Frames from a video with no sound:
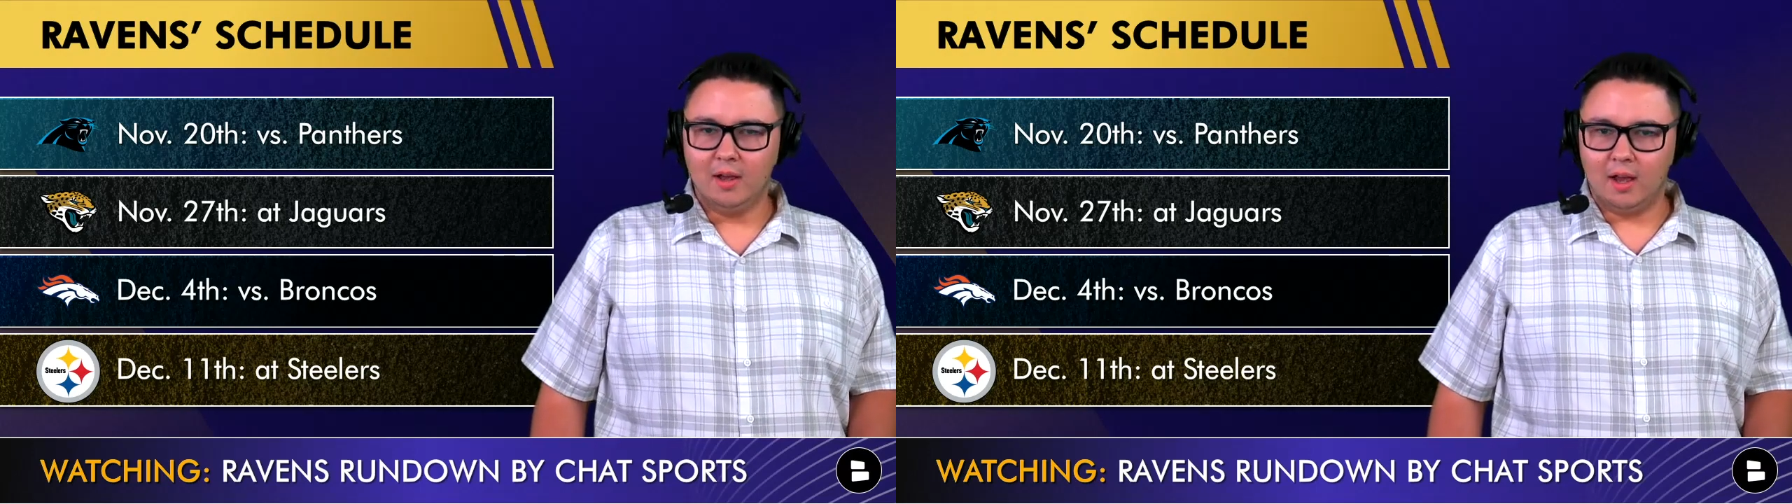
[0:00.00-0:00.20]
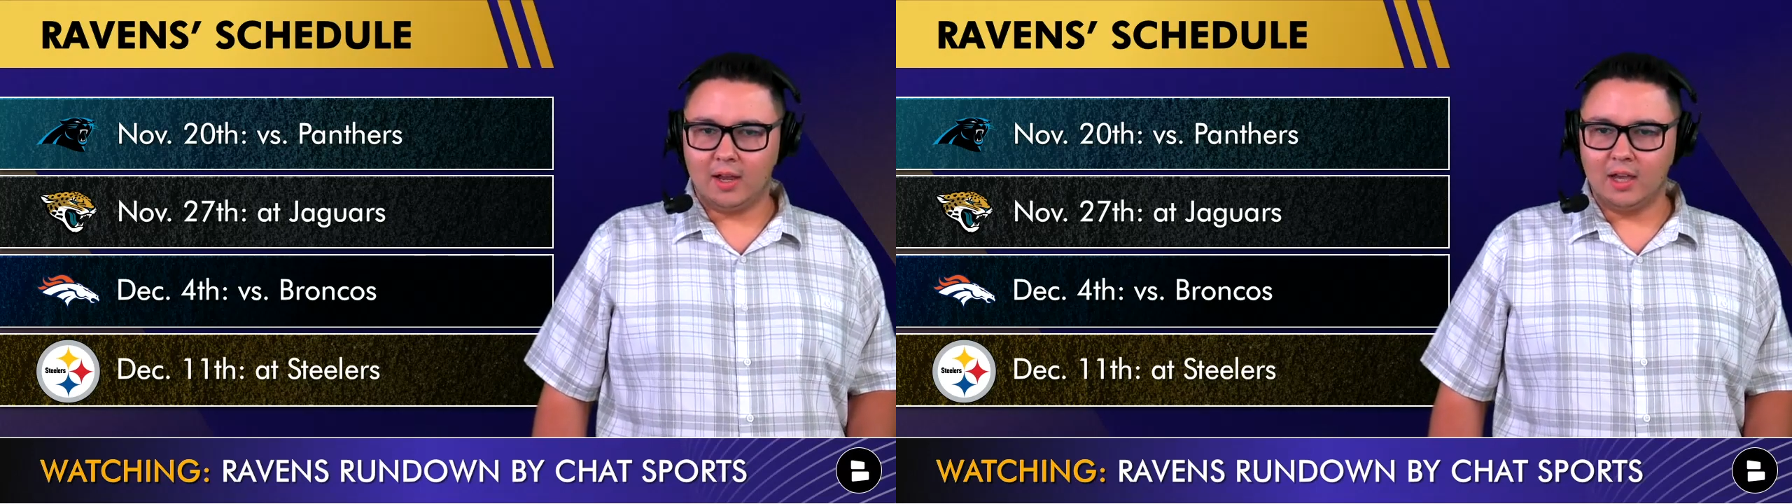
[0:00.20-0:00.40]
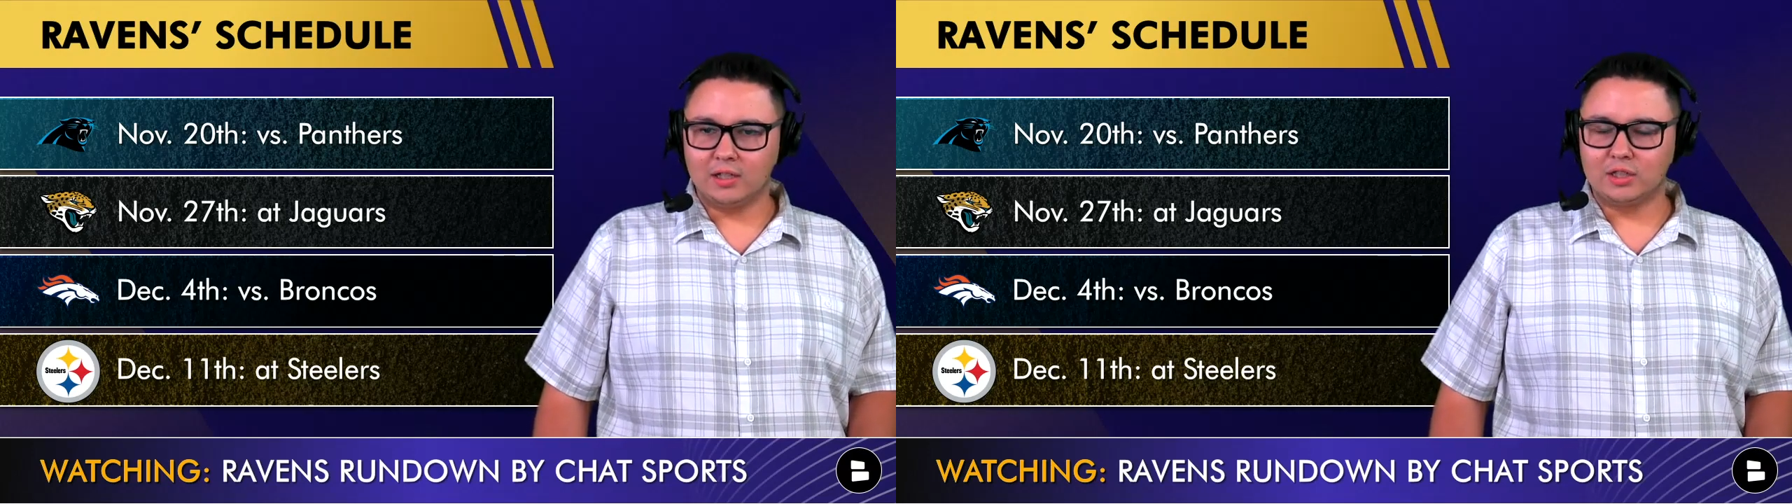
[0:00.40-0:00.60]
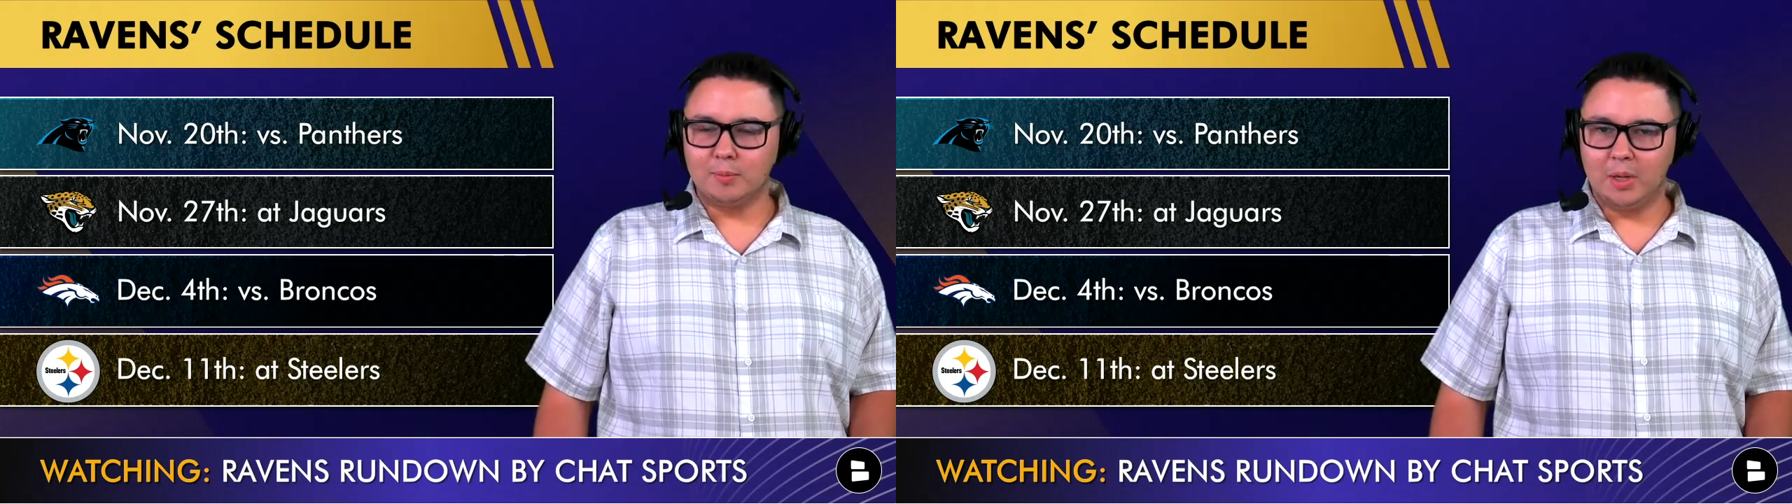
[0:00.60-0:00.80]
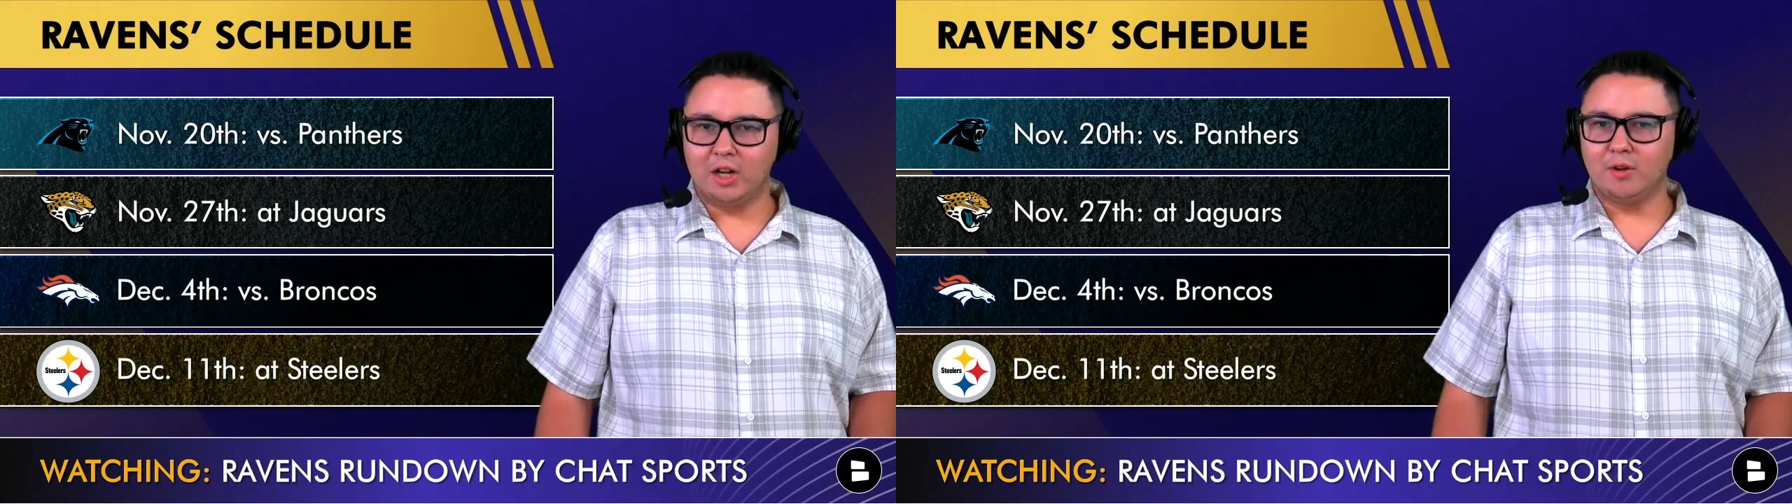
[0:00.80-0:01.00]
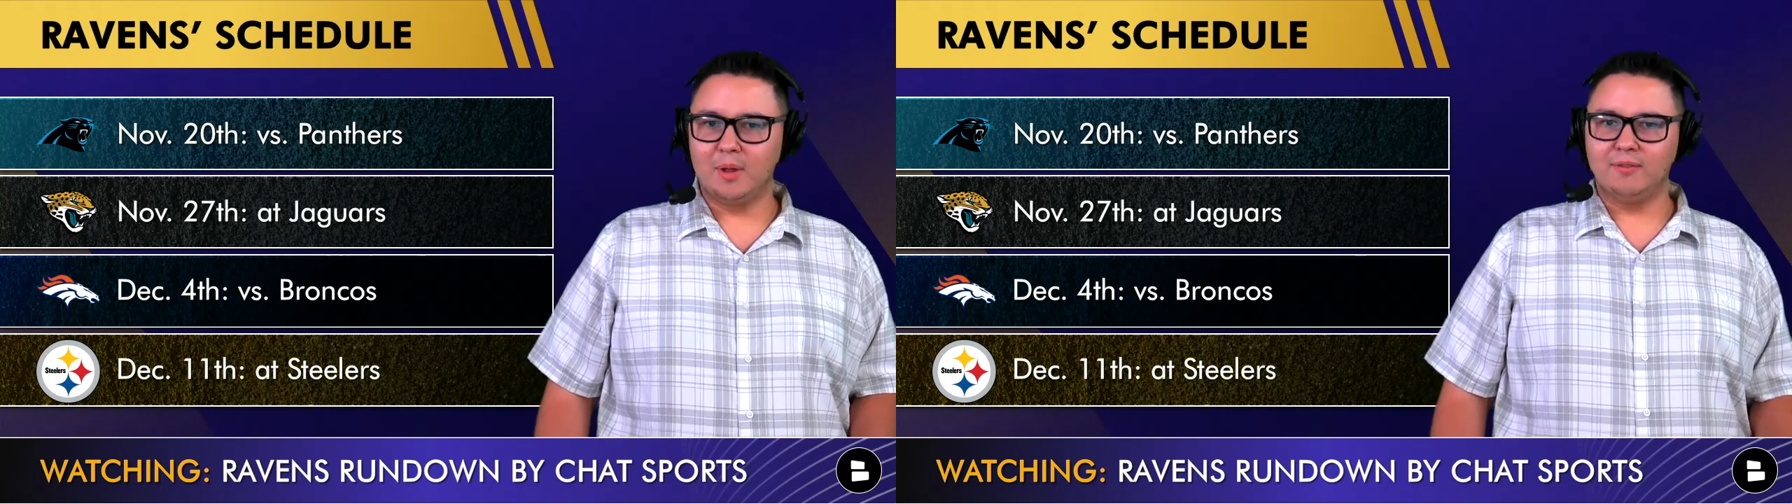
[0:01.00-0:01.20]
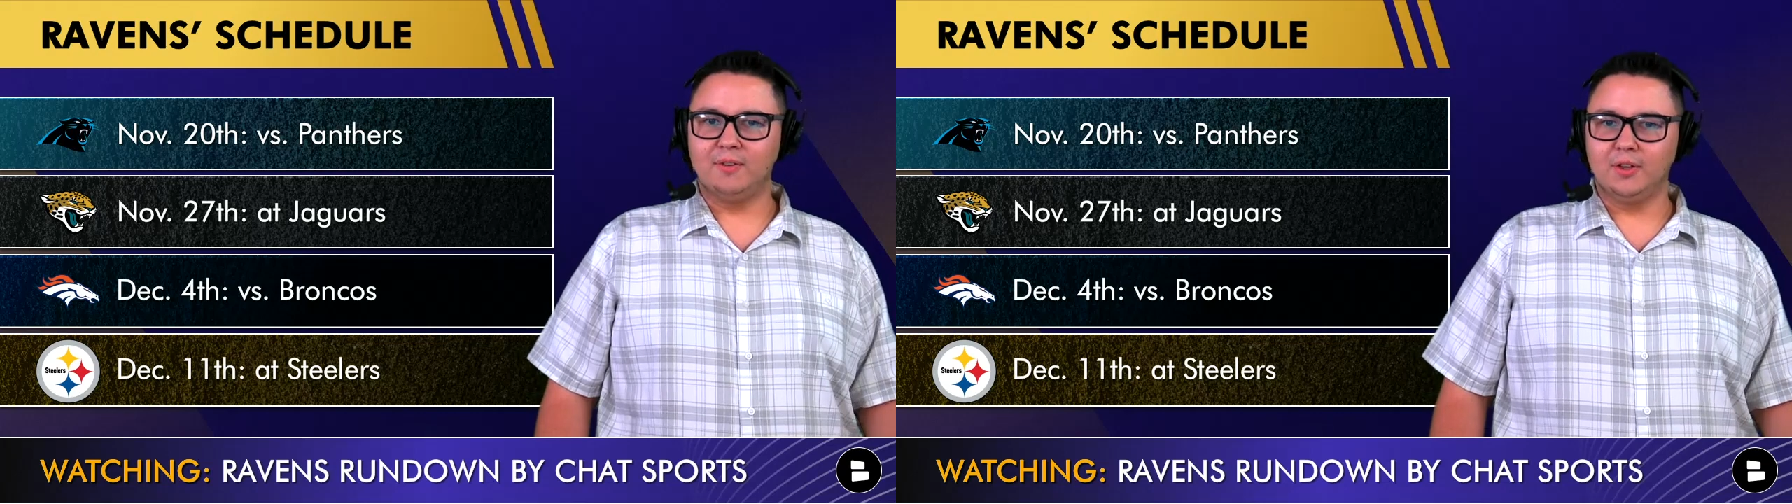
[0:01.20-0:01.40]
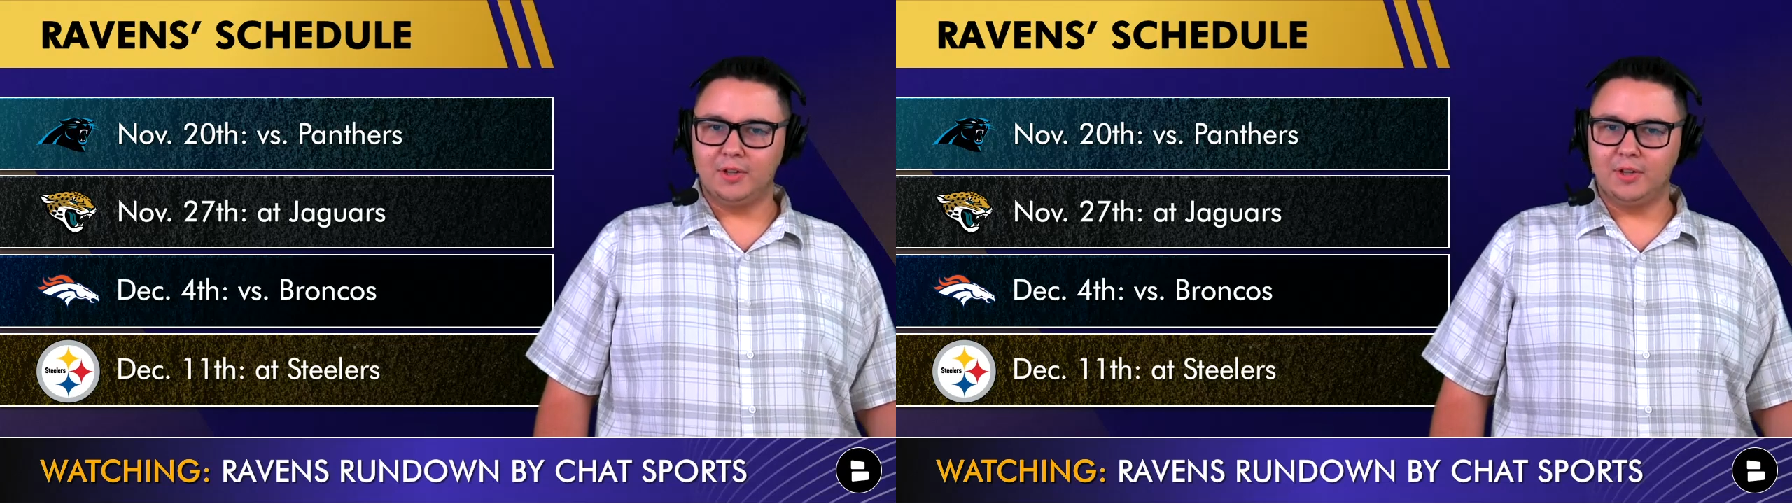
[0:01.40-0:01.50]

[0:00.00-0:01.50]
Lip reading: against Baker Mayfield,